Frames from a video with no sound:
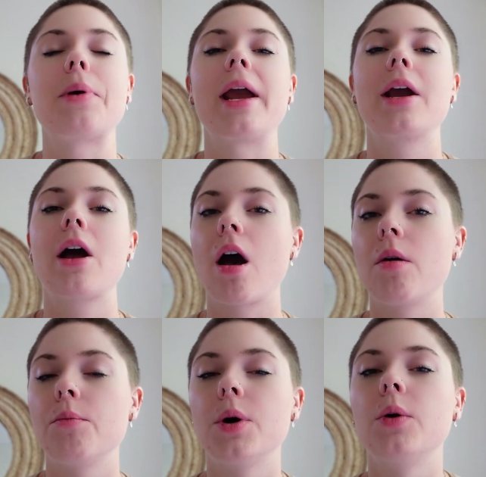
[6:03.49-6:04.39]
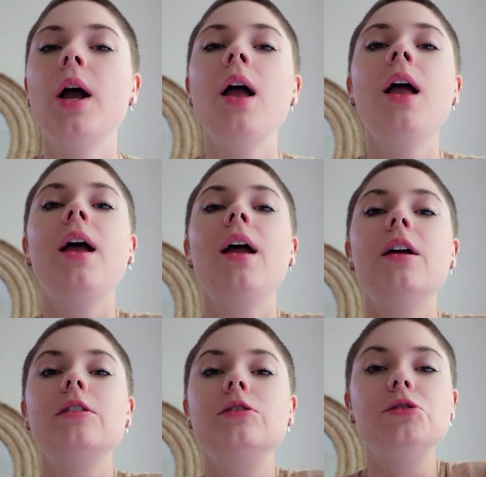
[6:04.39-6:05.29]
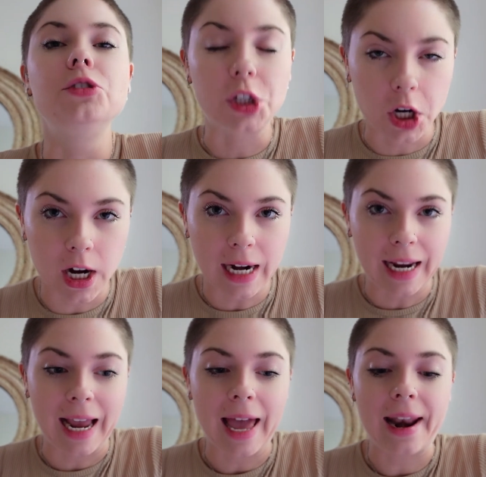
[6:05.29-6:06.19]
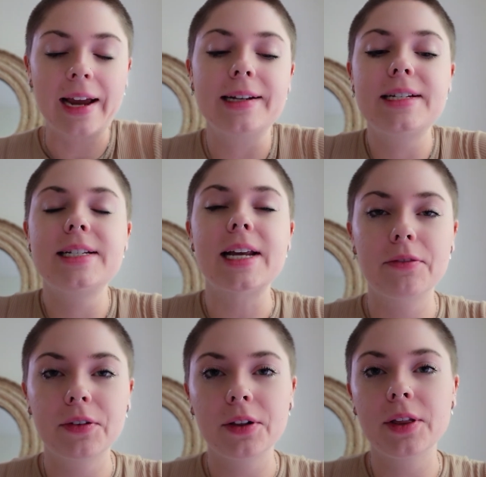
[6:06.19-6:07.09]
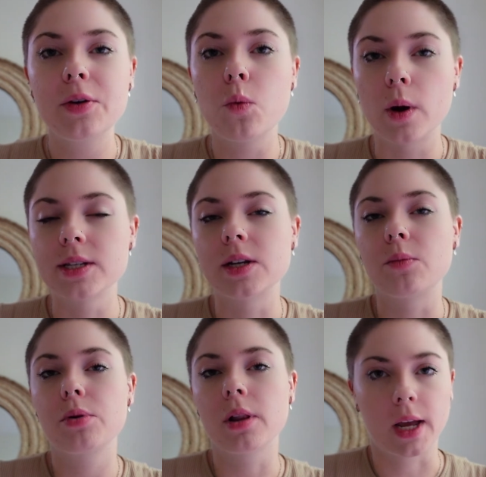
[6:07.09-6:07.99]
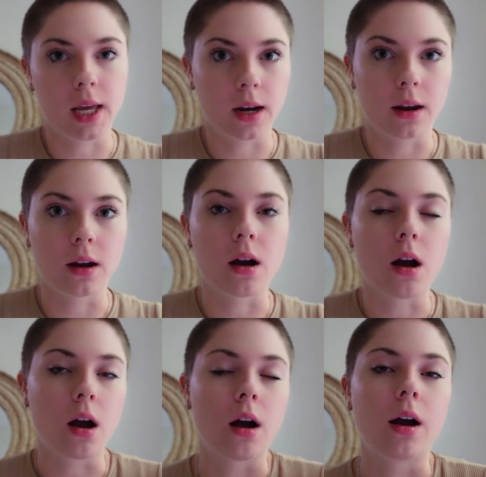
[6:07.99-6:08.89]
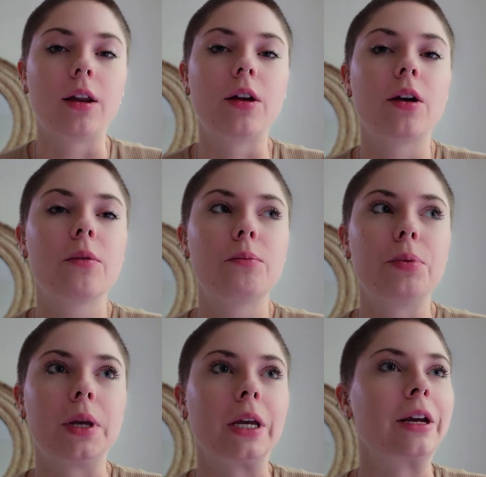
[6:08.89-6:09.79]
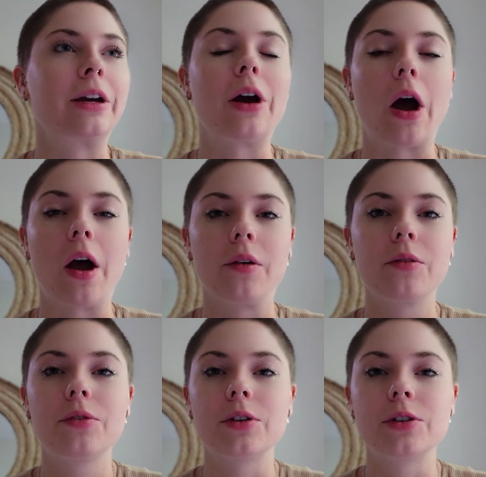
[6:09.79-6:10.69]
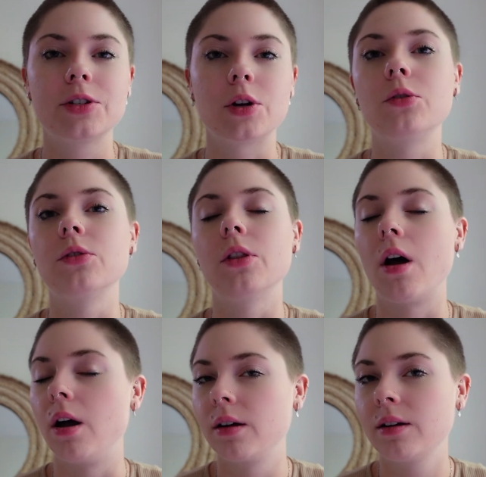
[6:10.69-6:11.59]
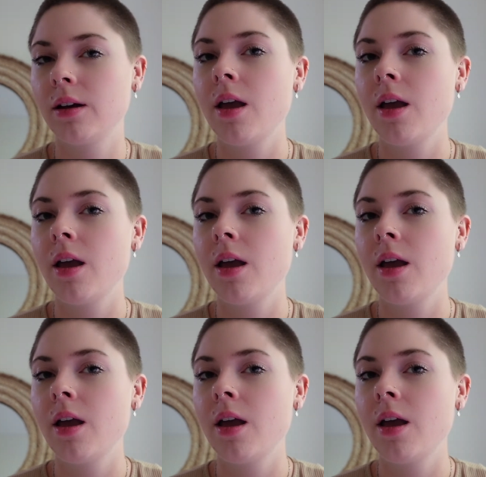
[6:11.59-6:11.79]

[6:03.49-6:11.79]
my Kambo journey and I definitely wasn't planning on being gone for so long.